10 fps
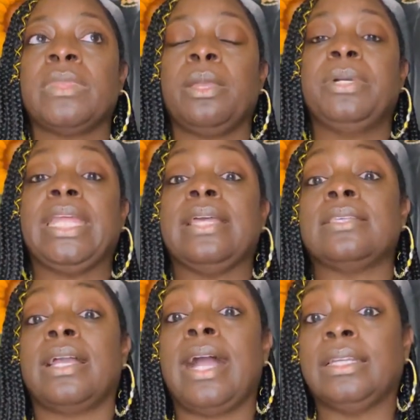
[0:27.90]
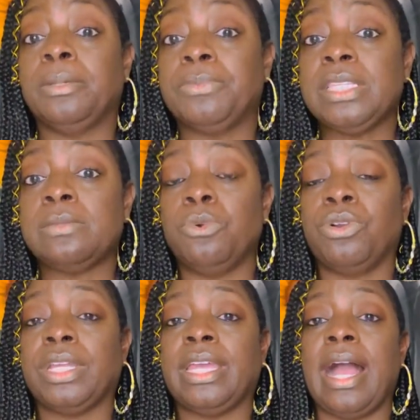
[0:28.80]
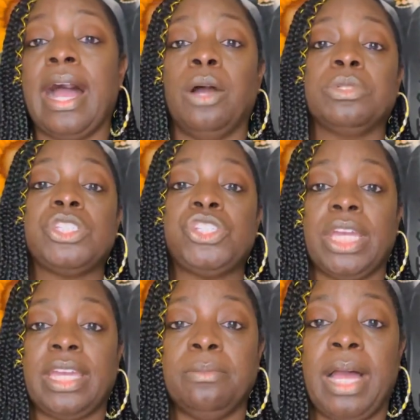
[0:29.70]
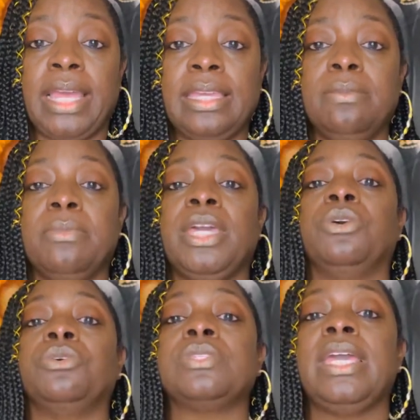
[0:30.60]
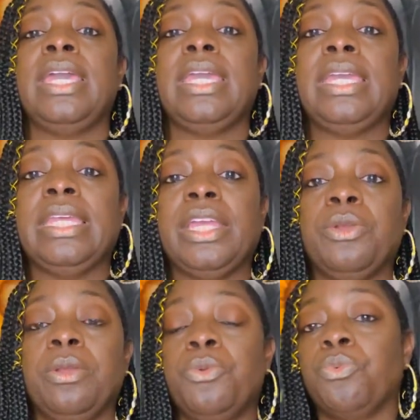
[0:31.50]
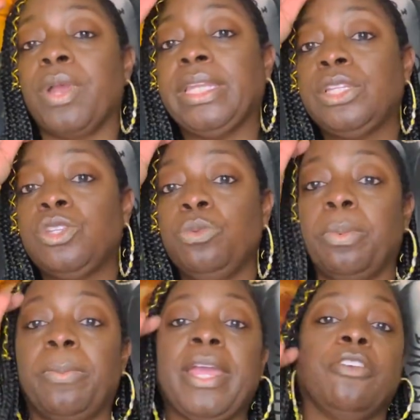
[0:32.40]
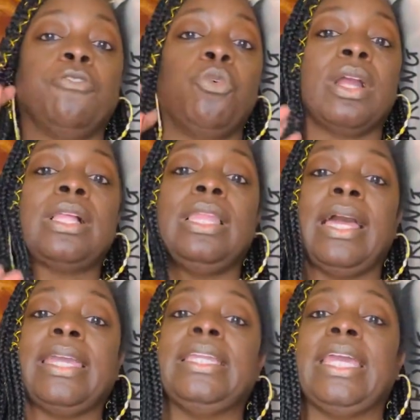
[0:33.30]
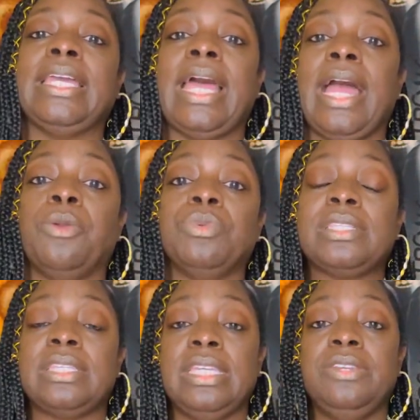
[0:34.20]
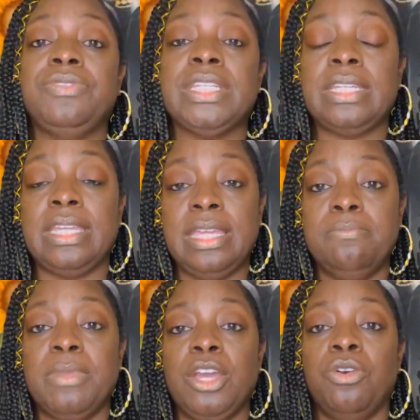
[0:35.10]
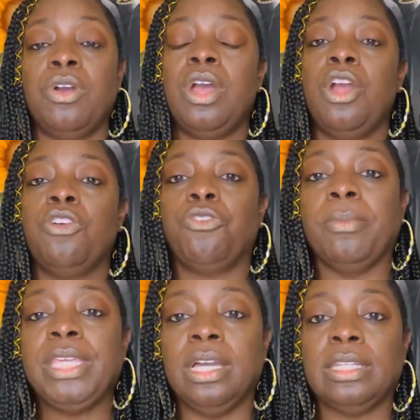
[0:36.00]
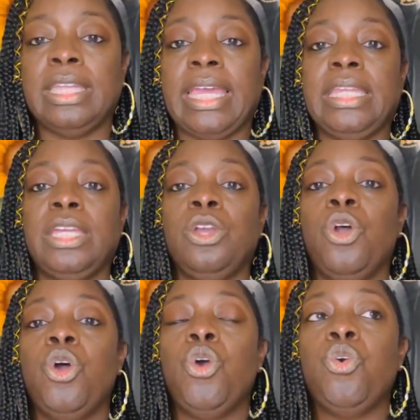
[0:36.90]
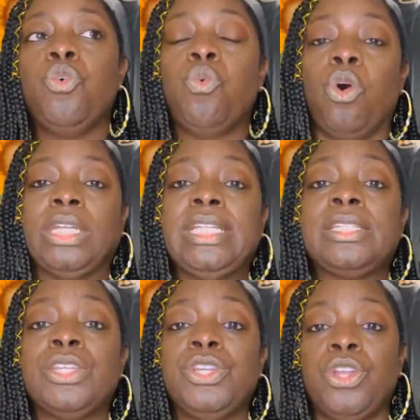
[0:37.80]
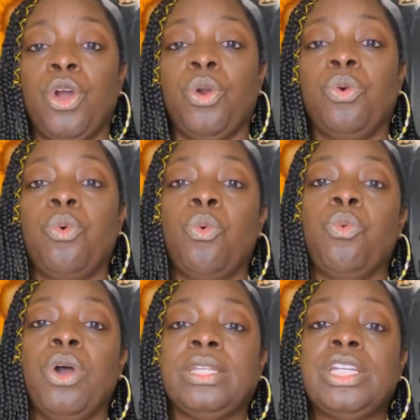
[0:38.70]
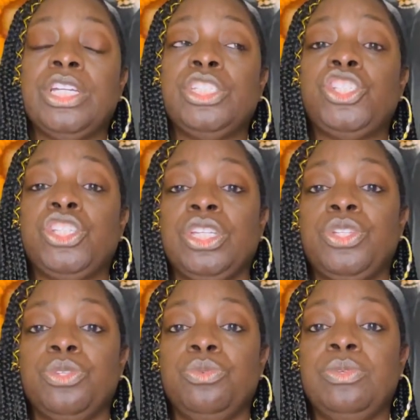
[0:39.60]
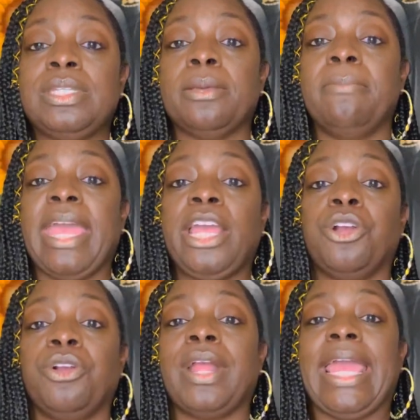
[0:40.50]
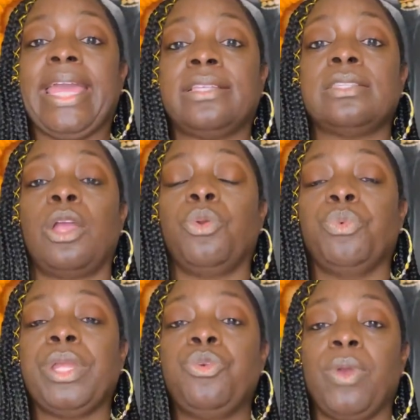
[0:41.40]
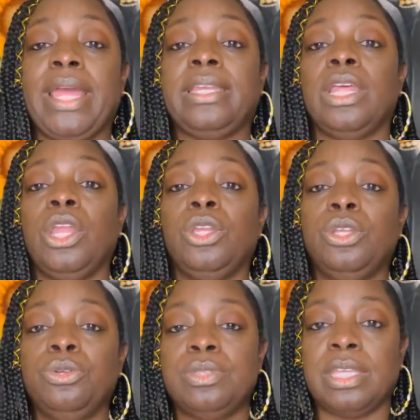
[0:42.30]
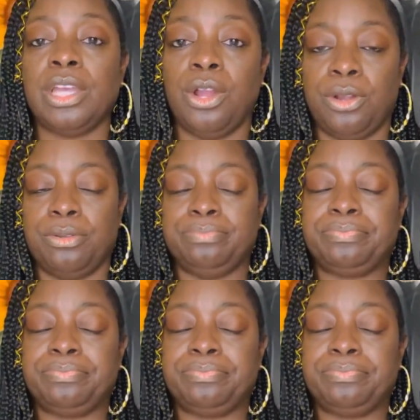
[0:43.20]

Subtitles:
But as I got up this morning, I was checking my emails, getting ready to prepare for a client, and I received an email from a young lady who wanted to know what could she do to make her ex regret losing her.